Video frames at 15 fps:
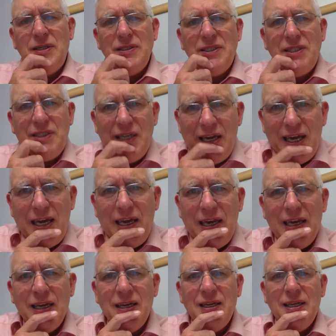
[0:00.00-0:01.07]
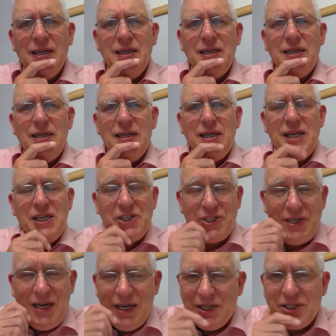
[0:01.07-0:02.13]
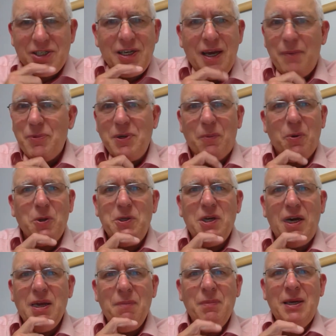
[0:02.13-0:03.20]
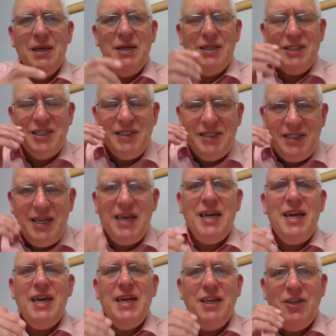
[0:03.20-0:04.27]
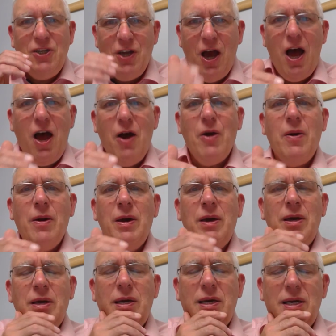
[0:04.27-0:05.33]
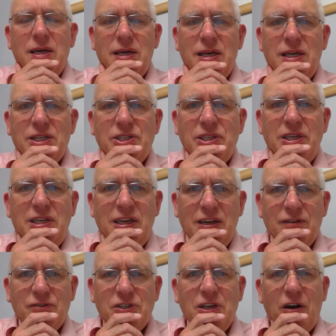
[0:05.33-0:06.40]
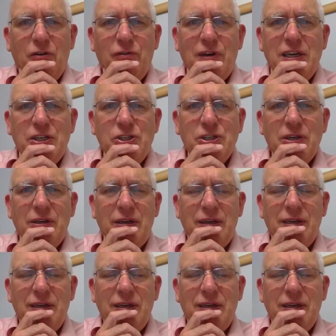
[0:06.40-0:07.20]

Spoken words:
Today is the acceptable time. Today, now, is the day of salvation.